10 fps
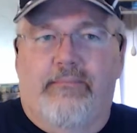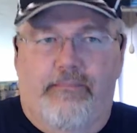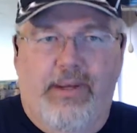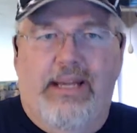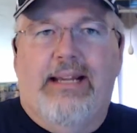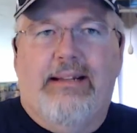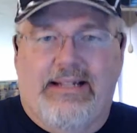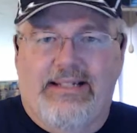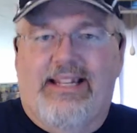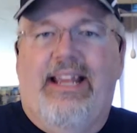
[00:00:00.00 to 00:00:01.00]
big
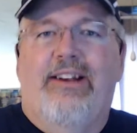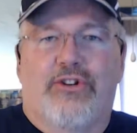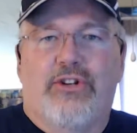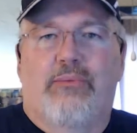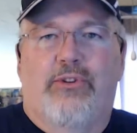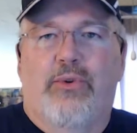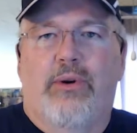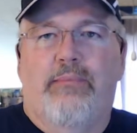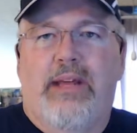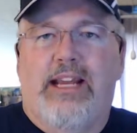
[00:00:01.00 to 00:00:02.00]
container ship
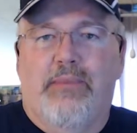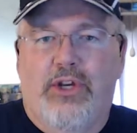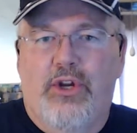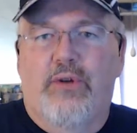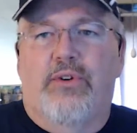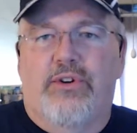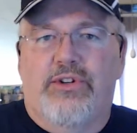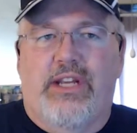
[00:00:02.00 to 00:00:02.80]
doing making maneuvers